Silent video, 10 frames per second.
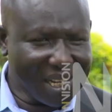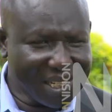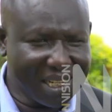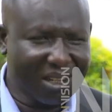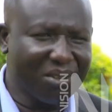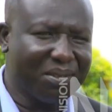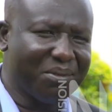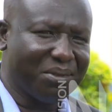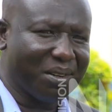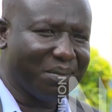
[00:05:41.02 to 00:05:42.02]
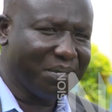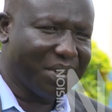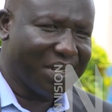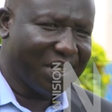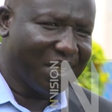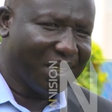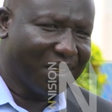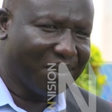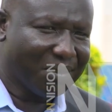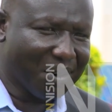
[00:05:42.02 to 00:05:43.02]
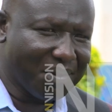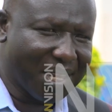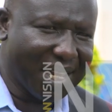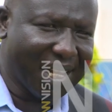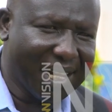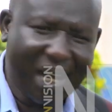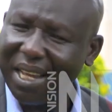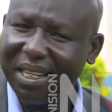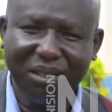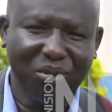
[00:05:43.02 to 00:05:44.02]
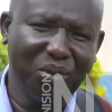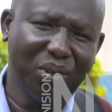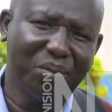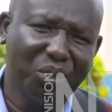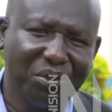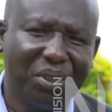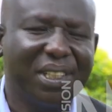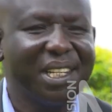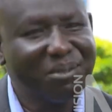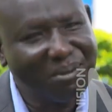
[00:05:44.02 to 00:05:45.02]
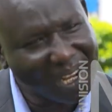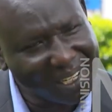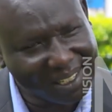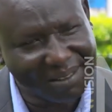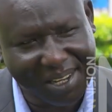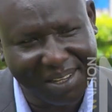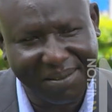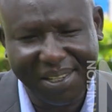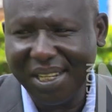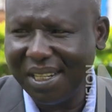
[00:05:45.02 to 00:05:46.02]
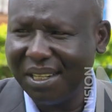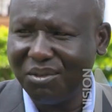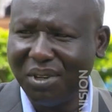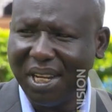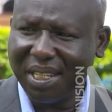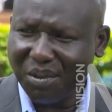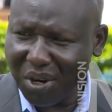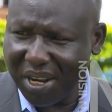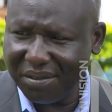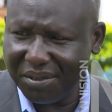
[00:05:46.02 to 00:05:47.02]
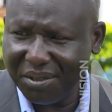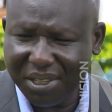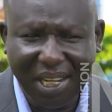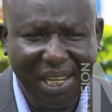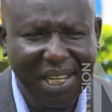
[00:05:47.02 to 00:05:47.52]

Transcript: can take over from, from there. And the school will move on. The school has survived. The school has a bright future.